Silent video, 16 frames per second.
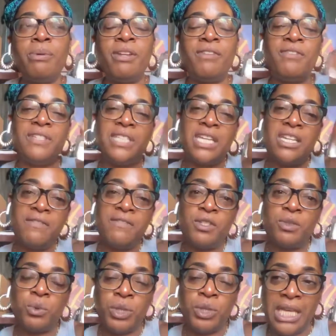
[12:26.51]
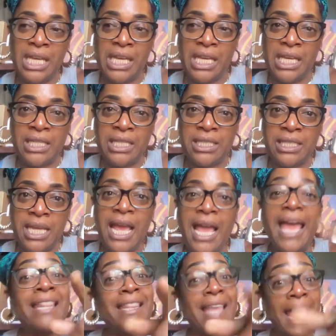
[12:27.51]
but if it's individual things,
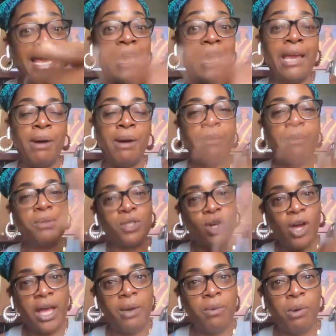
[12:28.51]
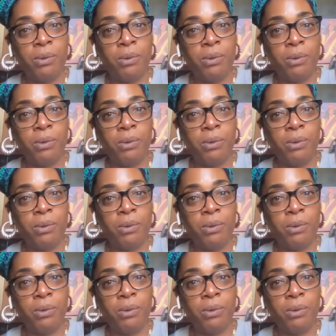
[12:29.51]
and that came up. So go ahead.